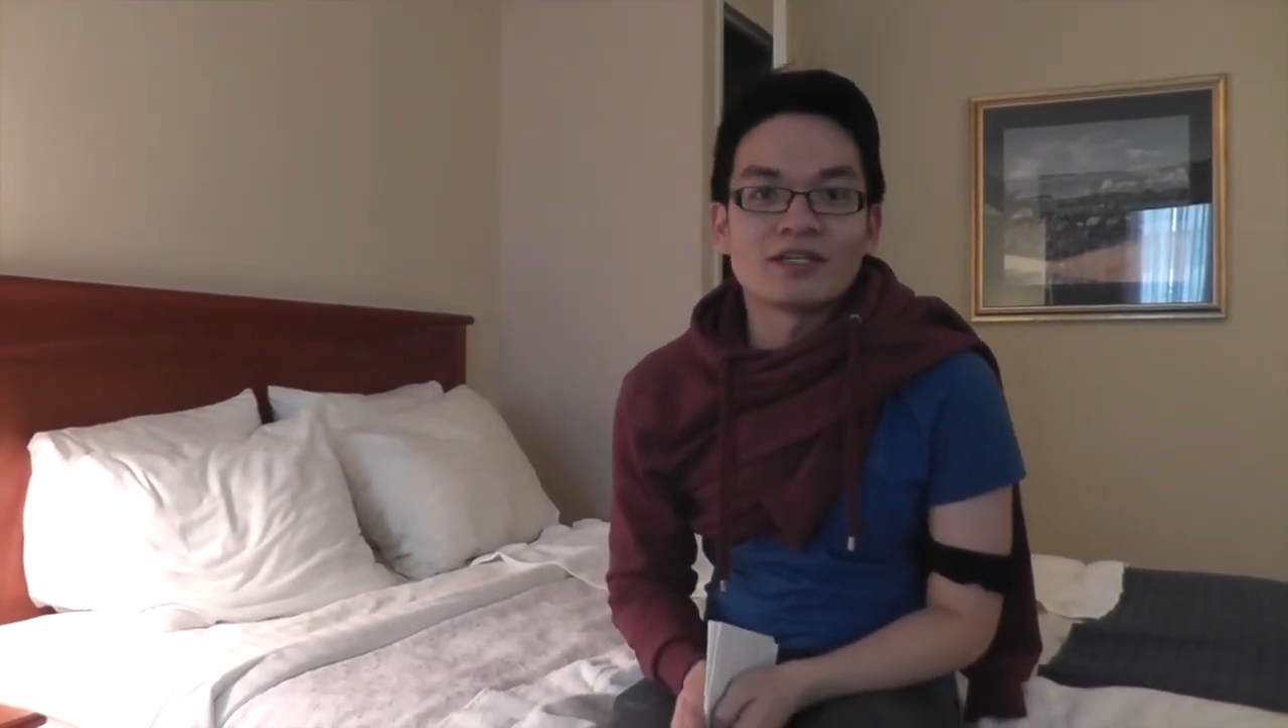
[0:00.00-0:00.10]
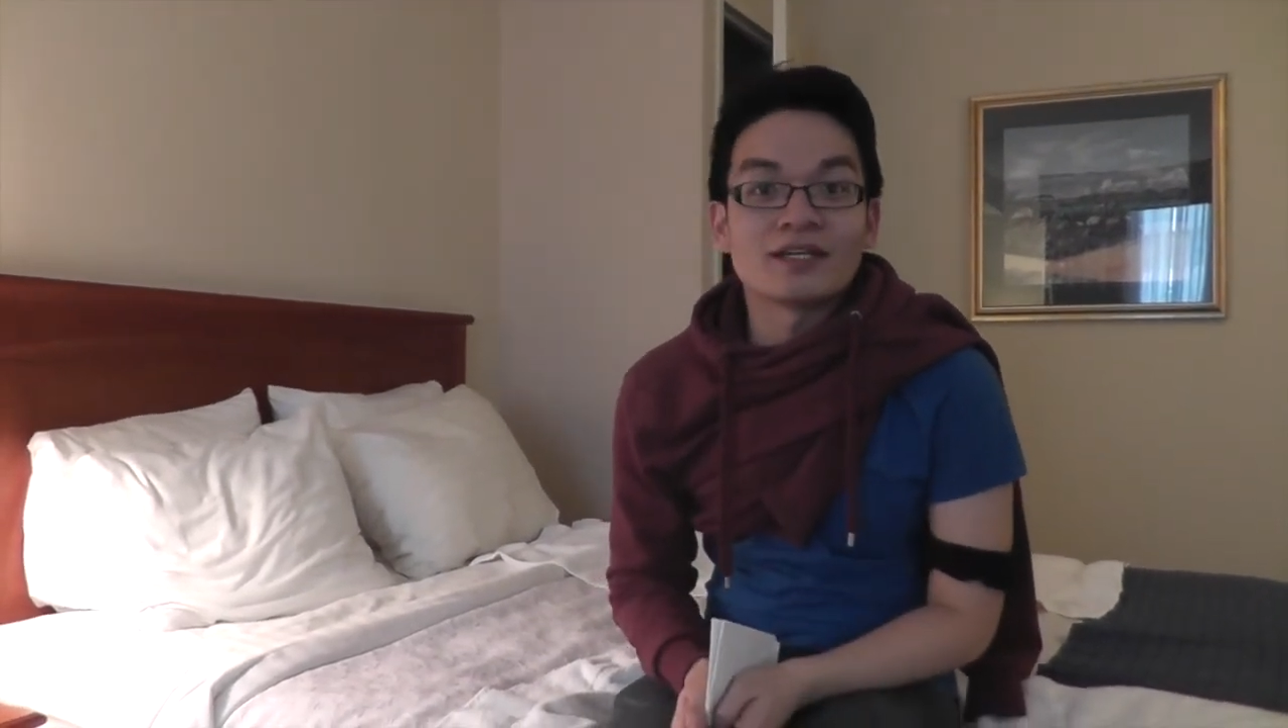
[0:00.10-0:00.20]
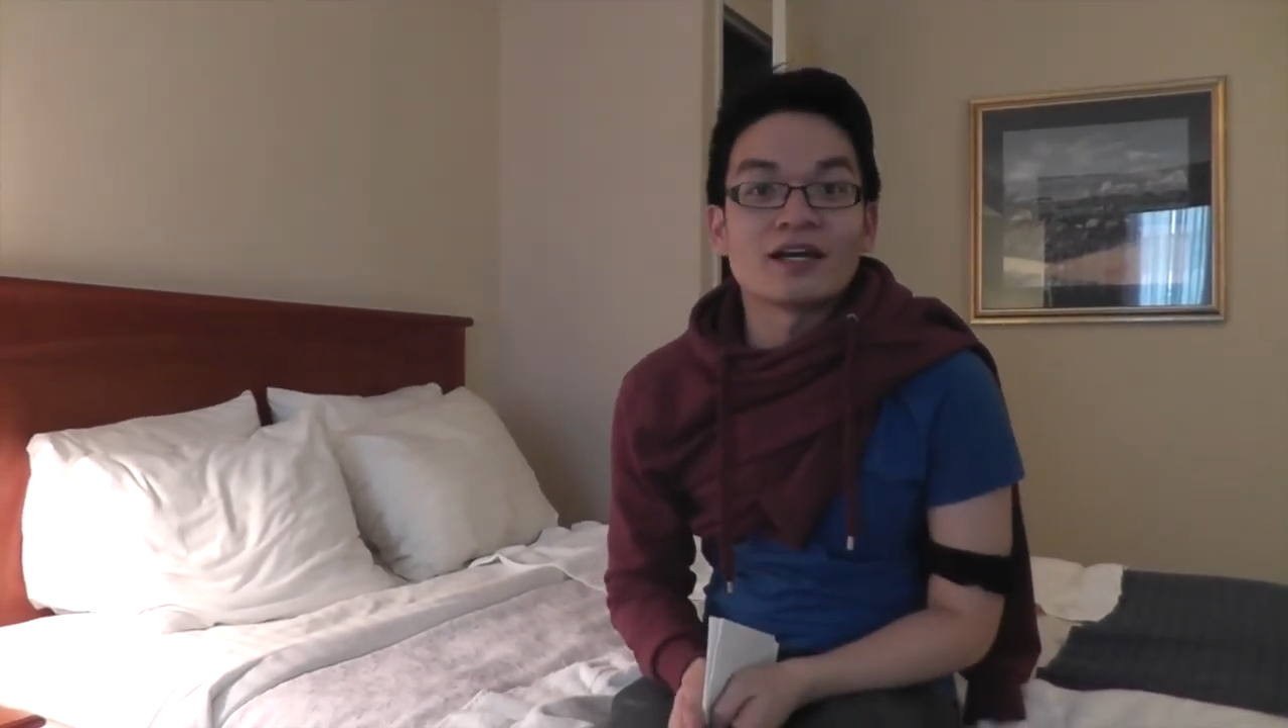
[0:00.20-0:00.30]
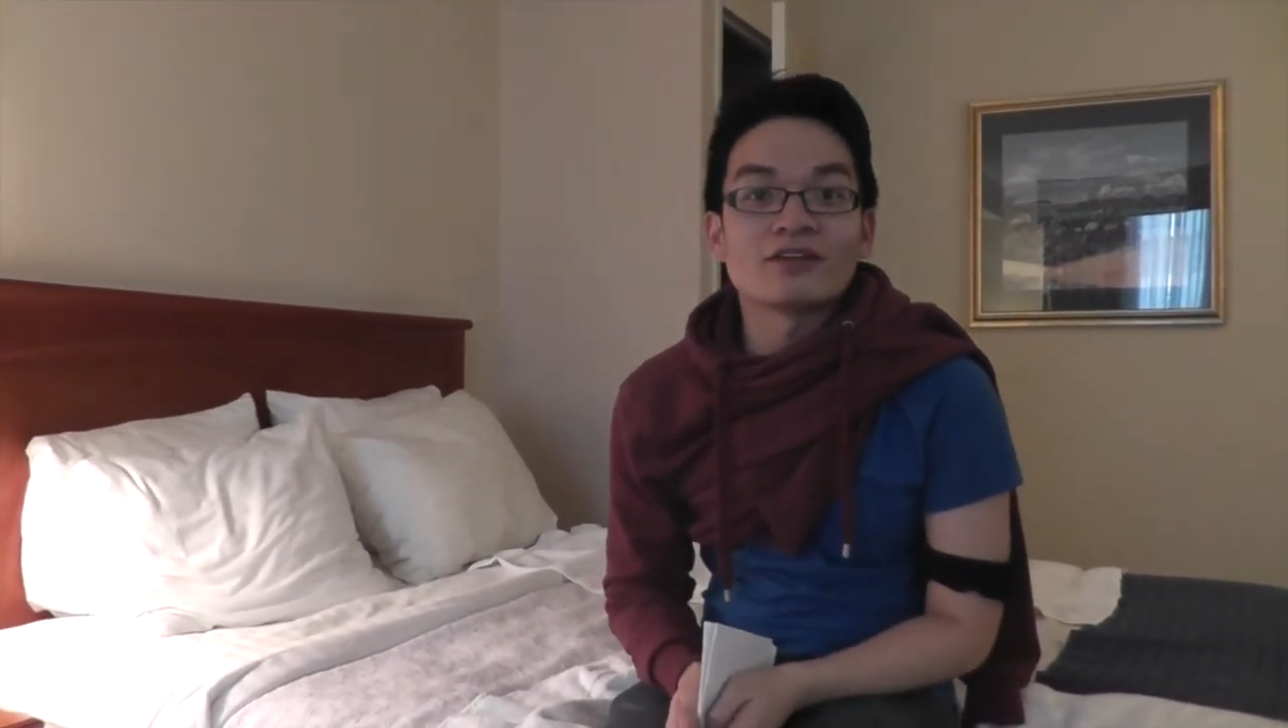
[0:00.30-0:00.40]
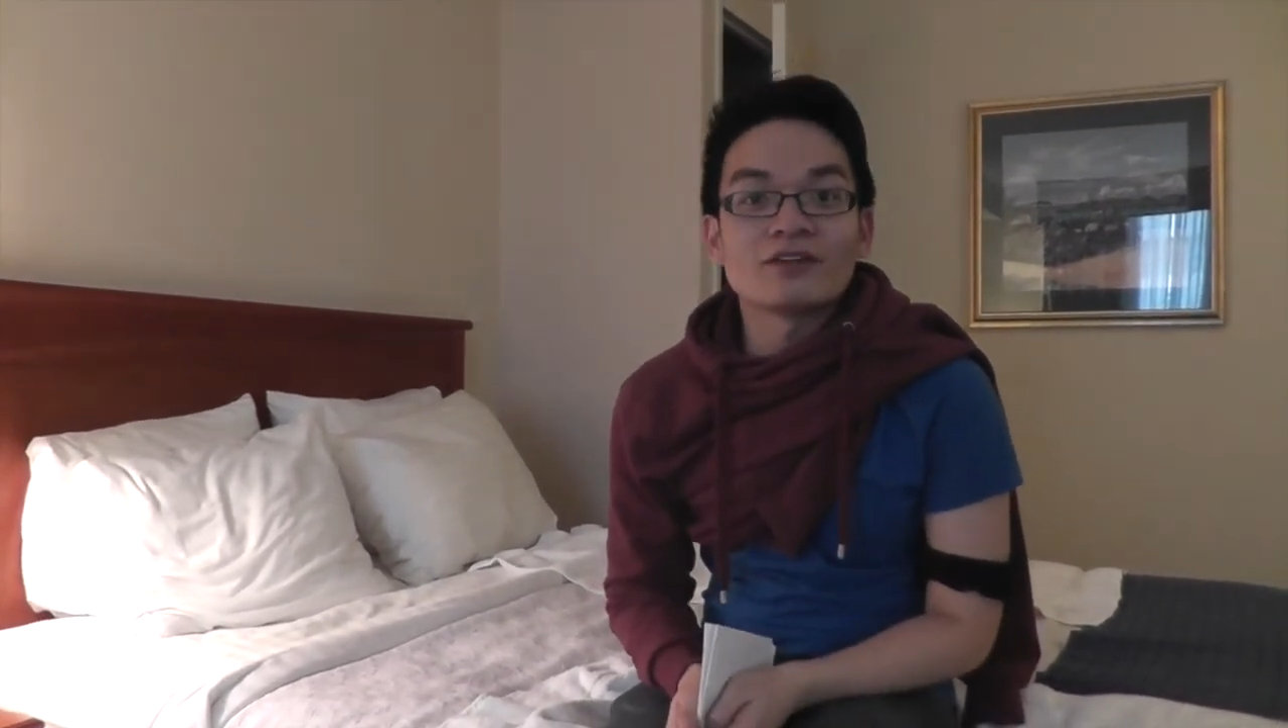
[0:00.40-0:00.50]

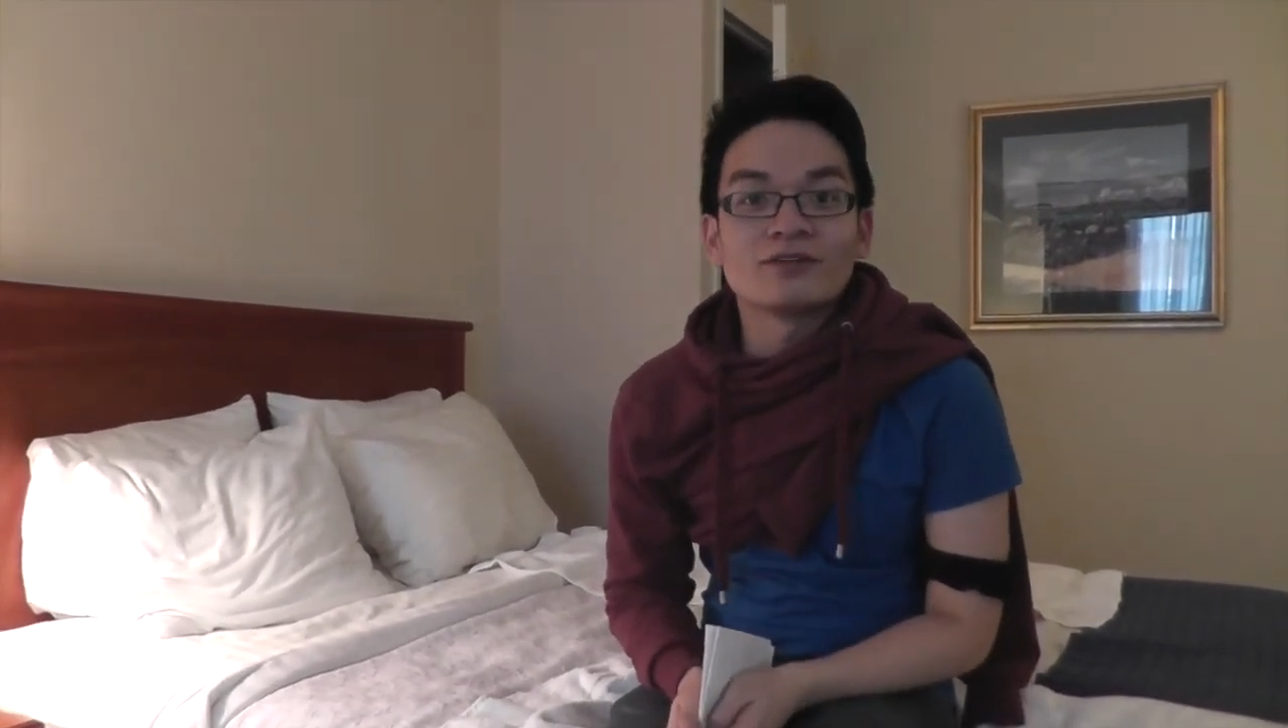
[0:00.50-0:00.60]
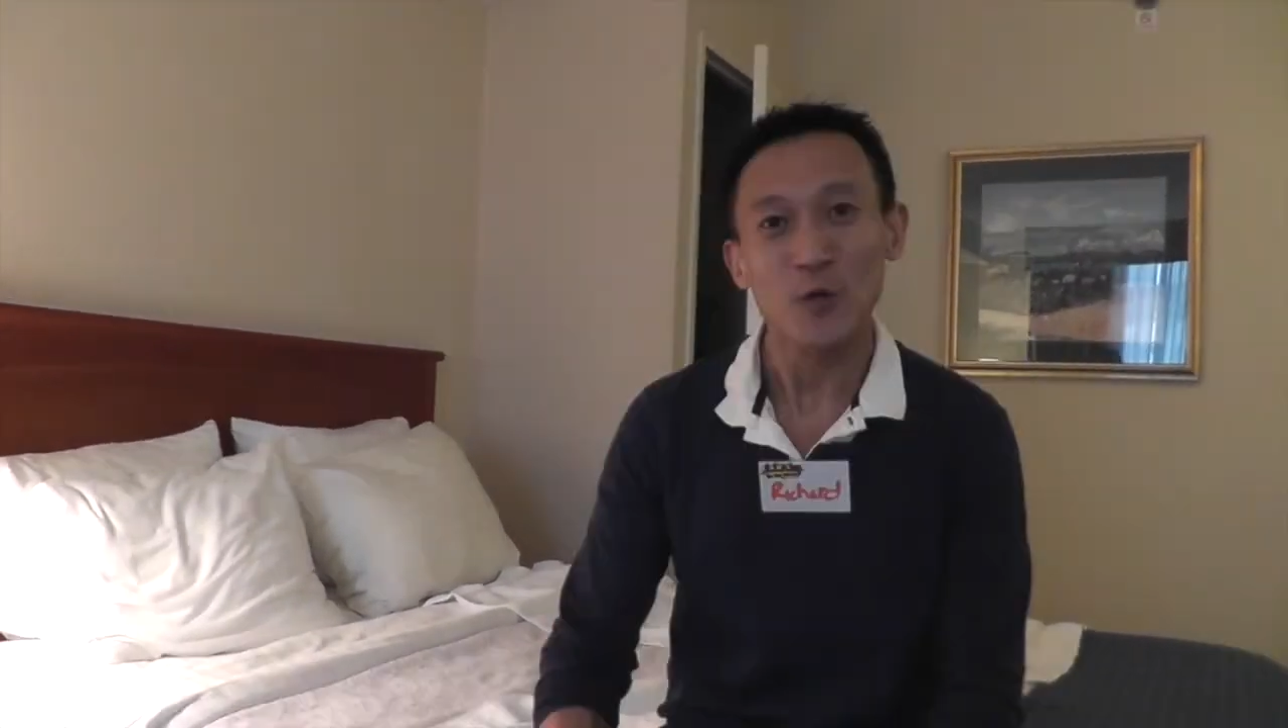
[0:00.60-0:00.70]
together.